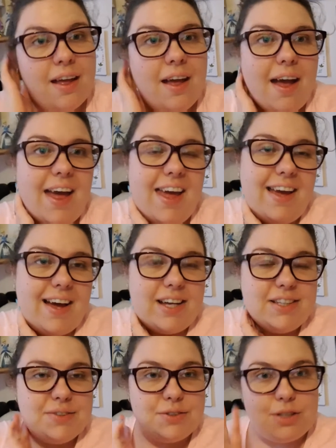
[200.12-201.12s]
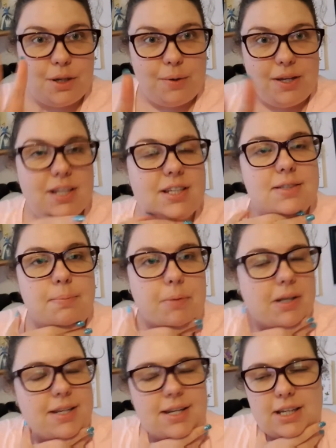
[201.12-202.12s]
Hey guys, so it is
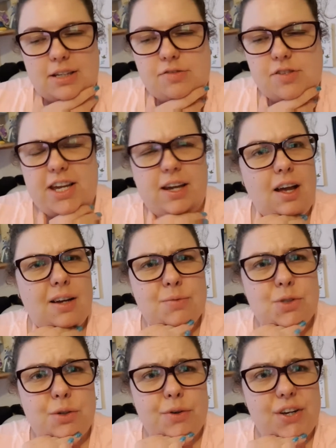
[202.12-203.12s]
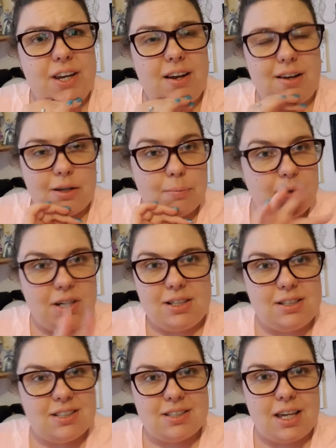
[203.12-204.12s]
Monday evening. I'm sorry I completely
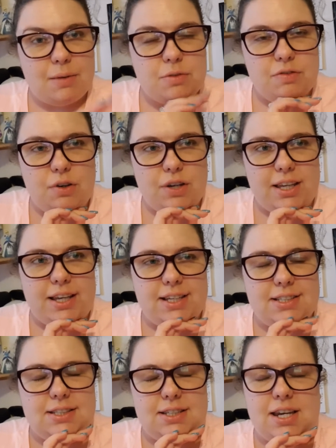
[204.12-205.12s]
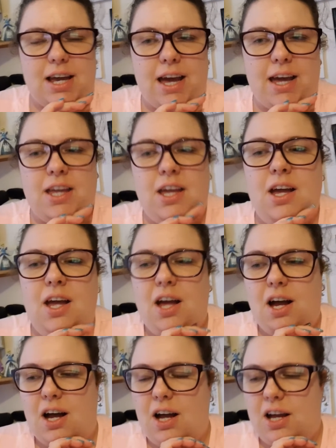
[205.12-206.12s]
skipped vlogging yesterday.
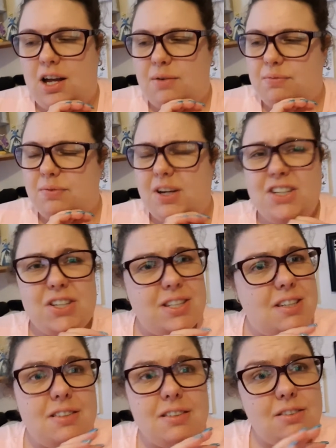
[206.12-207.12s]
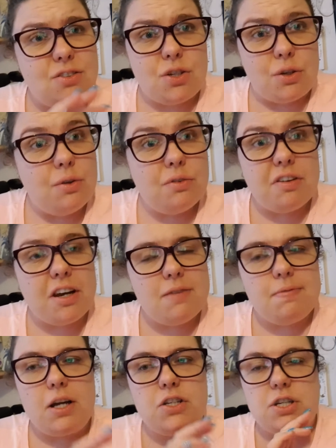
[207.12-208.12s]
I just didn't do very
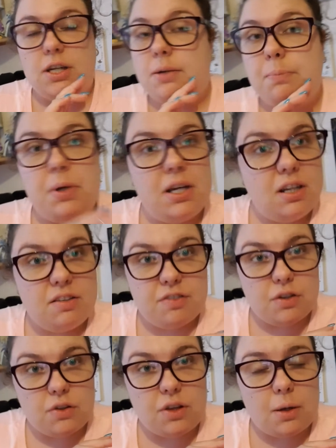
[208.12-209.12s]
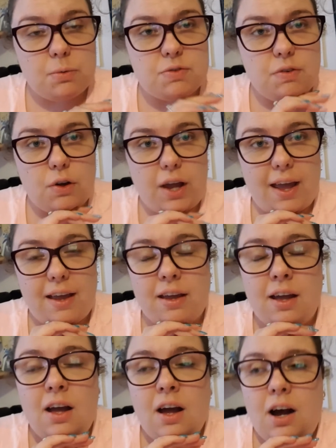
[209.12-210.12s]
much, and I completely forgot that I was vlogging.
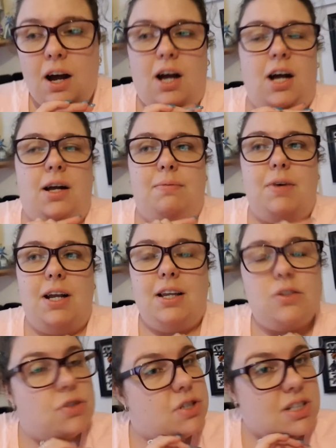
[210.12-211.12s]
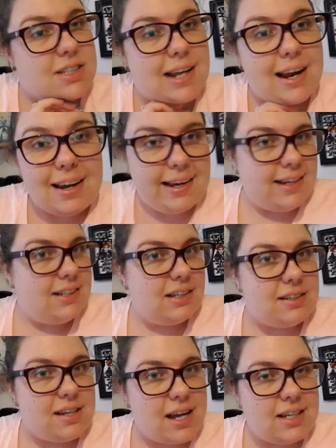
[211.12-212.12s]
I literally just cleaned
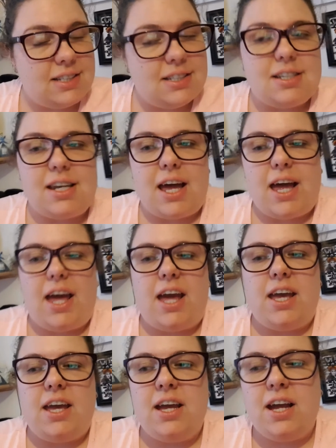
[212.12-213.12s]
yesterday.